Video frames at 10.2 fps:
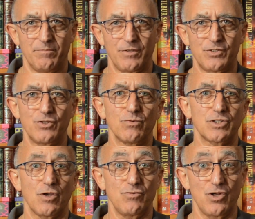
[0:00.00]
But you should
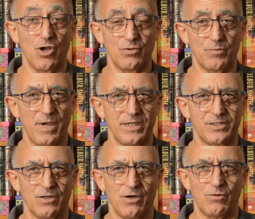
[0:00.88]
also know the
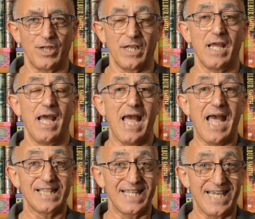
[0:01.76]
pace you're holding
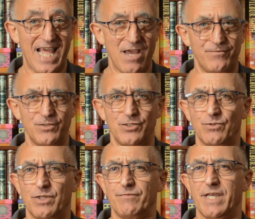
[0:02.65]
at the effort
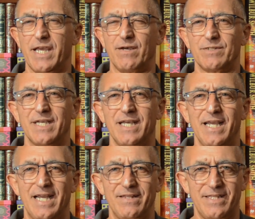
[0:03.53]
you're giving out.
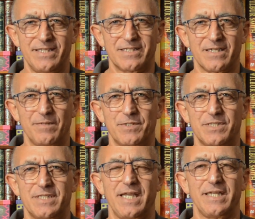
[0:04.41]
And this type of
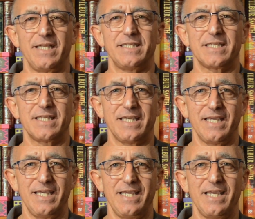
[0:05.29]
set is
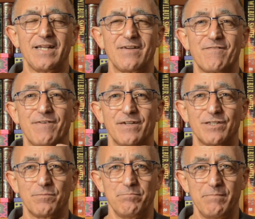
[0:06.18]
key and
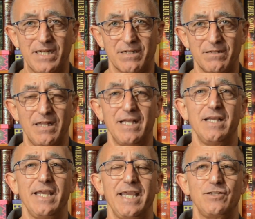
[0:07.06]
fundamental
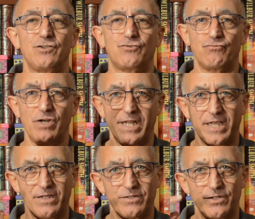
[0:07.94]
in
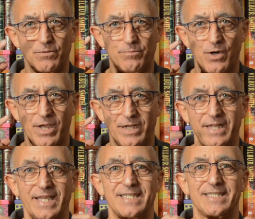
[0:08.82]
drilling into your brain
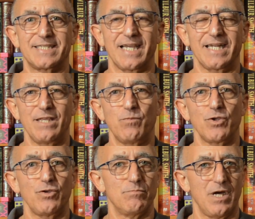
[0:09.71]
exactly what
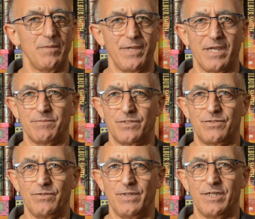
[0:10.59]
you might be able to
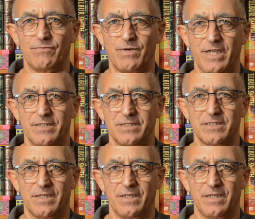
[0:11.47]
do in a race.